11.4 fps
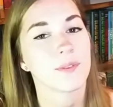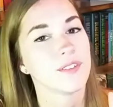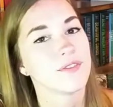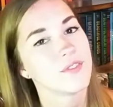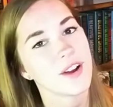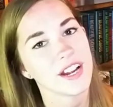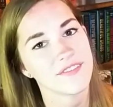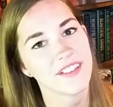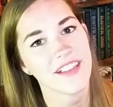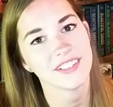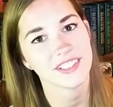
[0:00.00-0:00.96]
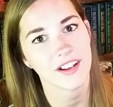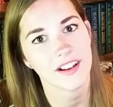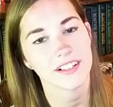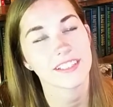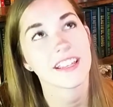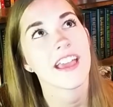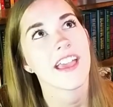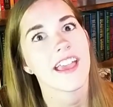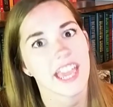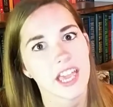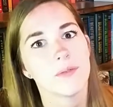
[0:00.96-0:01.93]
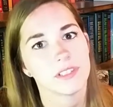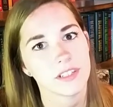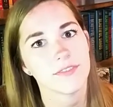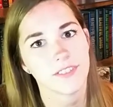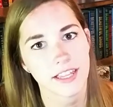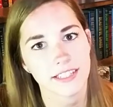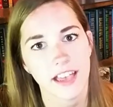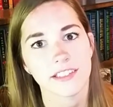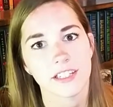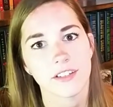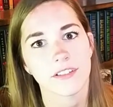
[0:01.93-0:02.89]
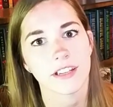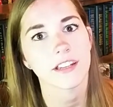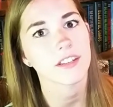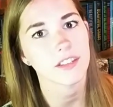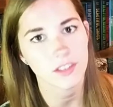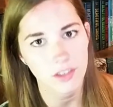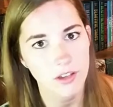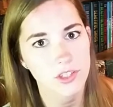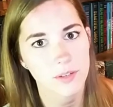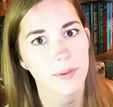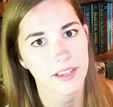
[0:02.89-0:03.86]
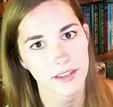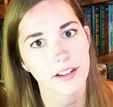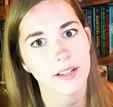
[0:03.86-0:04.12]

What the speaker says: one 4 out of 5 stars, It was a fantastic read. Y'all should pick it